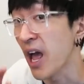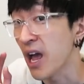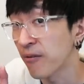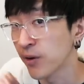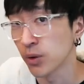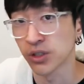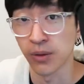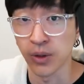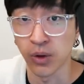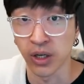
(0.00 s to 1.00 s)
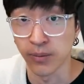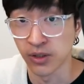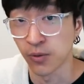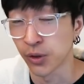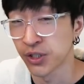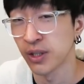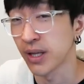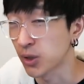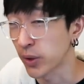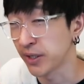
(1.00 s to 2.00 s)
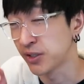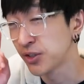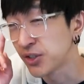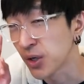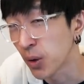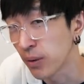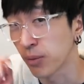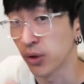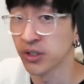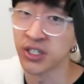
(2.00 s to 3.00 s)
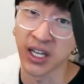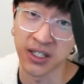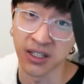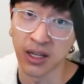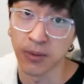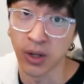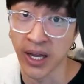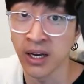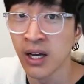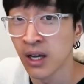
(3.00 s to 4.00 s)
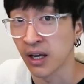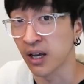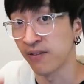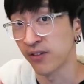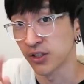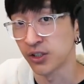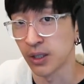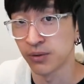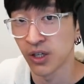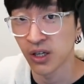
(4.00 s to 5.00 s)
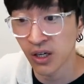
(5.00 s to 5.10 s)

Everyone's going to be wanting a Misfortune. That's why it's so important to get to level 8 and get first dibs on